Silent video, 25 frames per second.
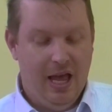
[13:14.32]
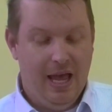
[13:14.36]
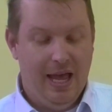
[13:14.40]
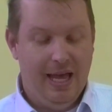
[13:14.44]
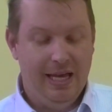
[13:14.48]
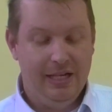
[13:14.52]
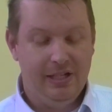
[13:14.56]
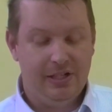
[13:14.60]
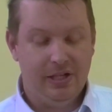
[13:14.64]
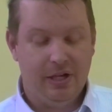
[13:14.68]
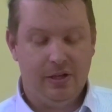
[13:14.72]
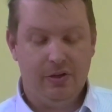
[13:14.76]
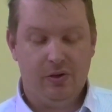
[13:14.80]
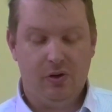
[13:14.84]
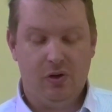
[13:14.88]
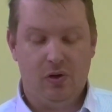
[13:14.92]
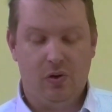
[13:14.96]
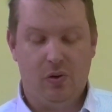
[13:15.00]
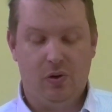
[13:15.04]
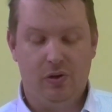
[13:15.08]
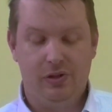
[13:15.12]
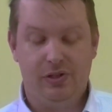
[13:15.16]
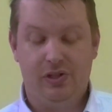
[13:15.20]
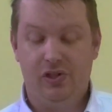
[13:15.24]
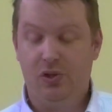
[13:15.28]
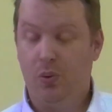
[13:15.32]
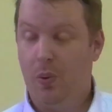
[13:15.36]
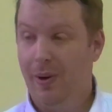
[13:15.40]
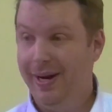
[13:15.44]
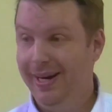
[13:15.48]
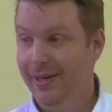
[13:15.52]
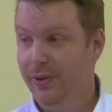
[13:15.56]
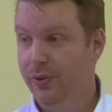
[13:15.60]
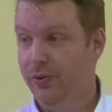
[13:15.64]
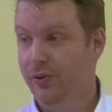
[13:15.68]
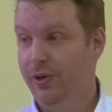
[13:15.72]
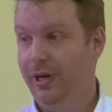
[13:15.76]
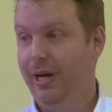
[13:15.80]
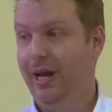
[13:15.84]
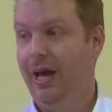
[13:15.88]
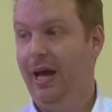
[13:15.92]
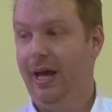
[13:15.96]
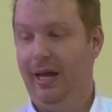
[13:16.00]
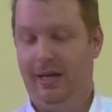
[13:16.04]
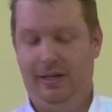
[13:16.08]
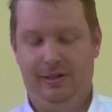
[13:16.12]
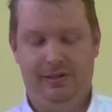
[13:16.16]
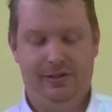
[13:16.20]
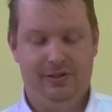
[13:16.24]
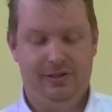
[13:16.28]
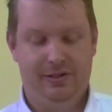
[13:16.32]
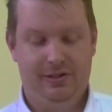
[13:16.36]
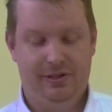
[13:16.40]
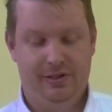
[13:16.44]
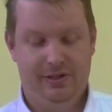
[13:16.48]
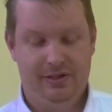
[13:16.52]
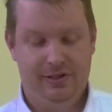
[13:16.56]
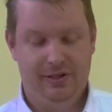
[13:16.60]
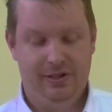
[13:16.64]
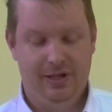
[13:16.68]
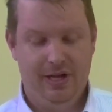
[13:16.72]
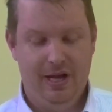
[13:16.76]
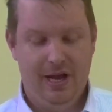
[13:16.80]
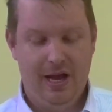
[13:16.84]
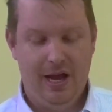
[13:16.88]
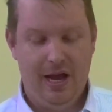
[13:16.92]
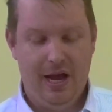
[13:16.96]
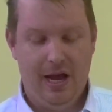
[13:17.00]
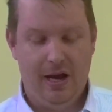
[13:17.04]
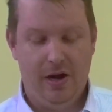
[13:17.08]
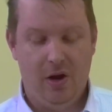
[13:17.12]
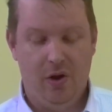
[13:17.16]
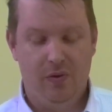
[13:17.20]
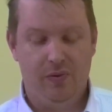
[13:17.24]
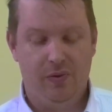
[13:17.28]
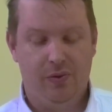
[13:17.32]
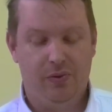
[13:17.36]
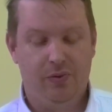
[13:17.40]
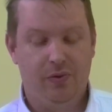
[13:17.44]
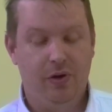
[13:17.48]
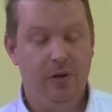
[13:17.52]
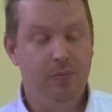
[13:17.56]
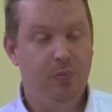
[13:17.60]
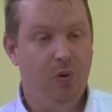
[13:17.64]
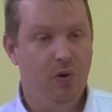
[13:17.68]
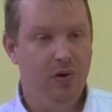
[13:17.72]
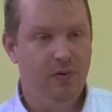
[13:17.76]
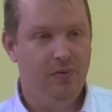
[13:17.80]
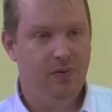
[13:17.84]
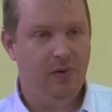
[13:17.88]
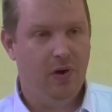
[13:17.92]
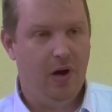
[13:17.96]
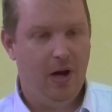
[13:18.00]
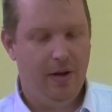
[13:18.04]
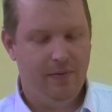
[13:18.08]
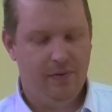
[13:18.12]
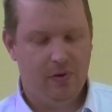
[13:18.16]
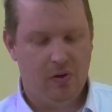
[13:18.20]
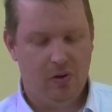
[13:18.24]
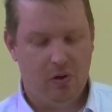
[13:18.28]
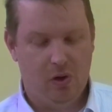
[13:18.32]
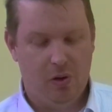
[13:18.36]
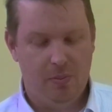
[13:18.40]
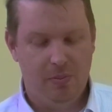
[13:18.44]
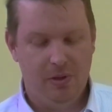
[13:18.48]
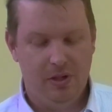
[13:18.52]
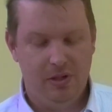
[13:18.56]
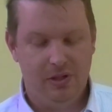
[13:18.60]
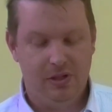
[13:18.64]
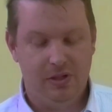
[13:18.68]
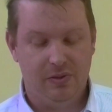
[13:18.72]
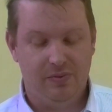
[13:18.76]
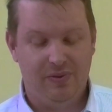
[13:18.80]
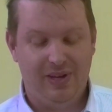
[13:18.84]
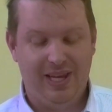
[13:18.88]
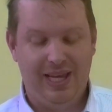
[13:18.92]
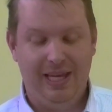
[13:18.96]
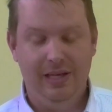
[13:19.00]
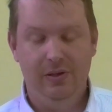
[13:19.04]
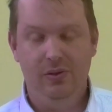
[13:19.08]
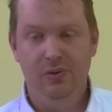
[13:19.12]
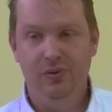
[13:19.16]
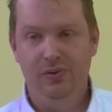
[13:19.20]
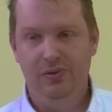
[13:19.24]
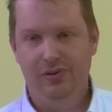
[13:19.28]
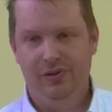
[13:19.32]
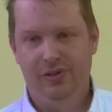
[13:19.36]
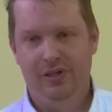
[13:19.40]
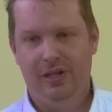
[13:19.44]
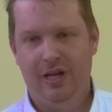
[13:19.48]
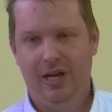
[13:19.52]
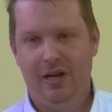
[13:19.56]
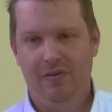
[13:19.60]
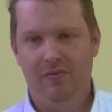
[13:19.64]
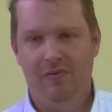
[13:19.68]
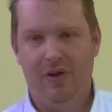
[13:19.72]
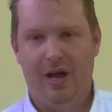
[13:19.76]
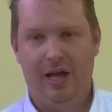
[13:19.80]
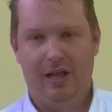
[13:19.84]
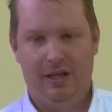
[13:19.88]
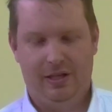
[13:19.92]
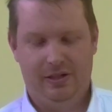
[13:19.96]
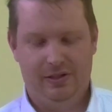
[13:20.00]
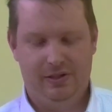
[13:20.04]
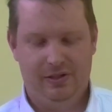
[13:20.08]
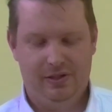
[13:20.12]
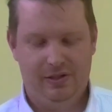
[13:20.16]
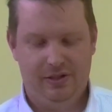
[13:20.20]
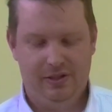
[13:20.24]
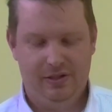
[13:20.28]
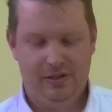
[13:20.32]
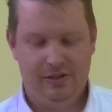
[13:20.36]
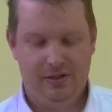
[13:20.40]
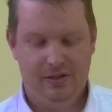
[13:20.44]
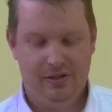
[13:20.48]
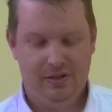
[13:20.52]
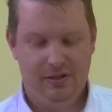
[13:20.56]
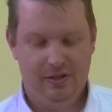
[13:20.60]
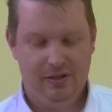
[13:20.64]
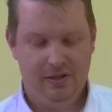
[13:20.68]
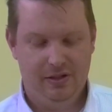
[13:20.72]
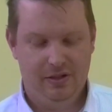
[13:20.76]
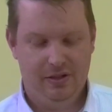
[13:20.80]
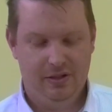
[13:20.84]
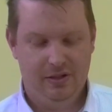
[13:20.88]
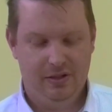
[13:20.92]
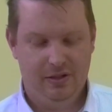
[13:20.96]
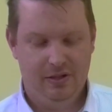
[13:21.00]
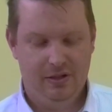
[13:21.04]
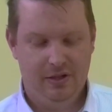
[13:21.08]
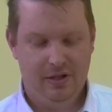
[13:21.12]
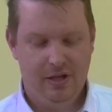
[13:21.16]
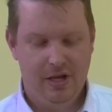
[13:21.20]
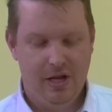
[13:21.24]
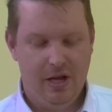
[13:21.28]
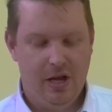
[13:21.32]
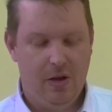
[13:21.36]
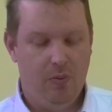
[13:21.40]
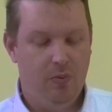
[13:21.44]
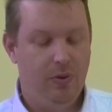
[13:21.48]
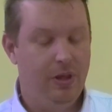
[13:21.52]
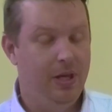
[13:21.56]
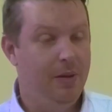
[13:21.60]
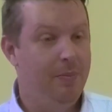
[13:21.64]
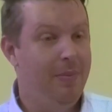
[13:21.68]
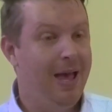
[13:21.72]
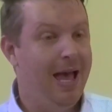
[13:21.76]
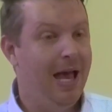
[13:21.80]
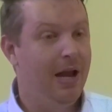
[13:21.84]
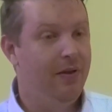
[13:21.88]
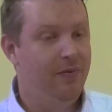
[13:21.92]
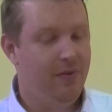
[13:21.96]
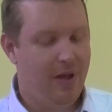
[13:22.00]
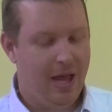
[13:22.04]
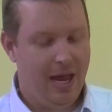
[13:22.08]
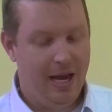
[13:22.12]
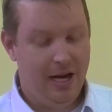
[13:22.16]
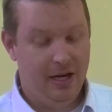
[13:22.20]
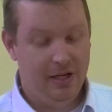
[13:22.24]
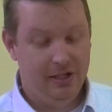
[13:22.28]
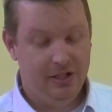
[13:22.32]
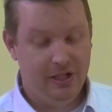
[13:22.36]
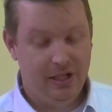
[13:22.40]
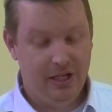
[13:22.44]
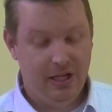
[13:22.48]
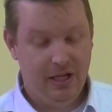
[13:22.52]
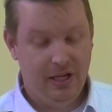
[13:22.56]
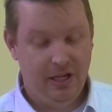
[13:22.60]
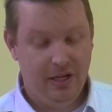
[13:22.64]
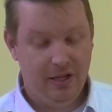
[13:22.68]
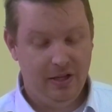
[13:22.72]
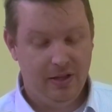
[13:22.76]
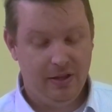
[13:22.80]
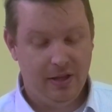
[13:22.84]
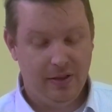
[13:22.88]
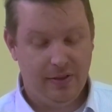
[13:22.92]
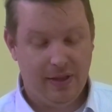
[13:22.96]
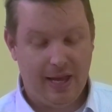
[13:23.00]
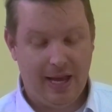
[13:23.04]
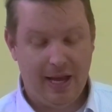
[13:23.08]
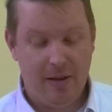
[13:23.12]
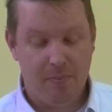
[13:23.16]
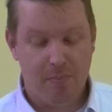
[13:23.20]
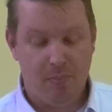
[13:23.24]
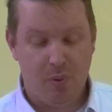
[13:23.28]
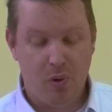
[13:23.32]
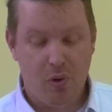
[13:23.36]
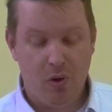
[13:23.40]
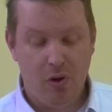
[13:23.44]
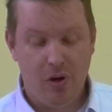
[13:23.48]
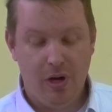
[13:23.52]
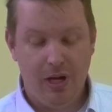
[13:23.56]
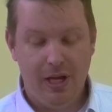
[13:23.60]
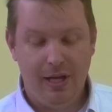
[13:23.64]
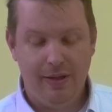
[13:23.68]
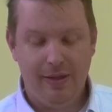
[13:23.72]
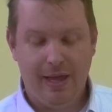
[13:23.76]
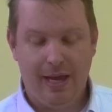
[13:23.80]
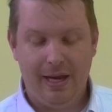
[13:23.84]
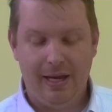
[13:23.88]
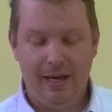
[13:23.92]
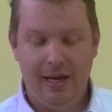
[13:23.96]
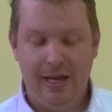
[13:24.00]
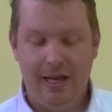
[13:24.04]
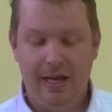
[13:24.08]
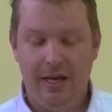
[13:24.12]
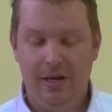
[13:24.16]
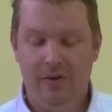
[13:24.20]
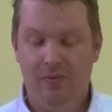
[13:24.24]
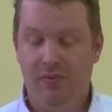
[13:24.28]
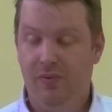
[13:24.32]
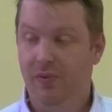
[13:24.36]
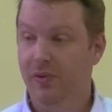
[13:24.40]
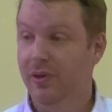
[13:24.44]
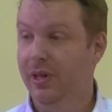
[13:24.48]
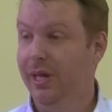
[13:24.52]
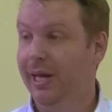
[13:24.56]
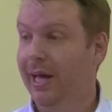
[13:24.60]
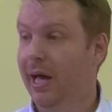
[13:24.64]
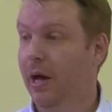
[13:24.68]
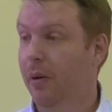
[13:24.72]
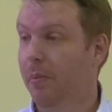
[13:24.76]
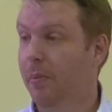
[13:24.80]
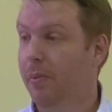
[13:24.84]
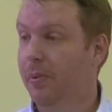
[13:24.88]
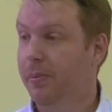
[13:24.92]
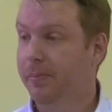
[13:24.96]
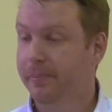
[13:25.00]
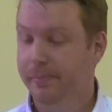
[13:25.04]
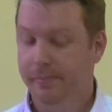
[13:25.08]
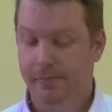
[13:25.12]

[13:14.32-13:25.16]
each other across 23 days and over 3.5 kilometers of hills and valleys. And with the amount of energy that they are burning, they need filling up.